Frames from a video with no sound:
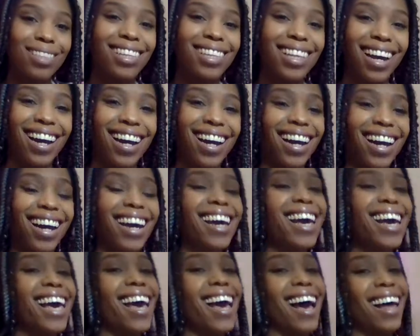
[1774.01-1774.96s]
All right,
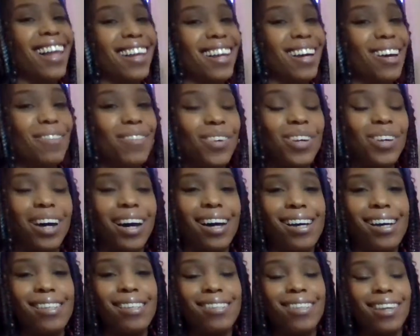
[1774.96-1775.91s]
I love you
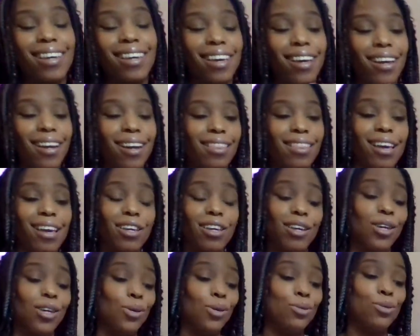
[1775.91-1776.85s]
guys. Again, I
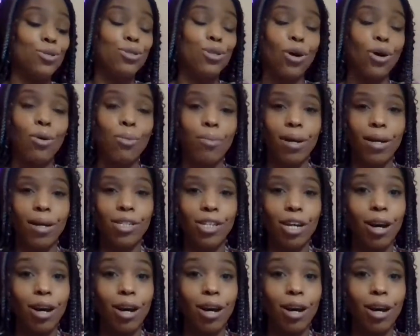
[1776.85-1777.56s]
thank you so much.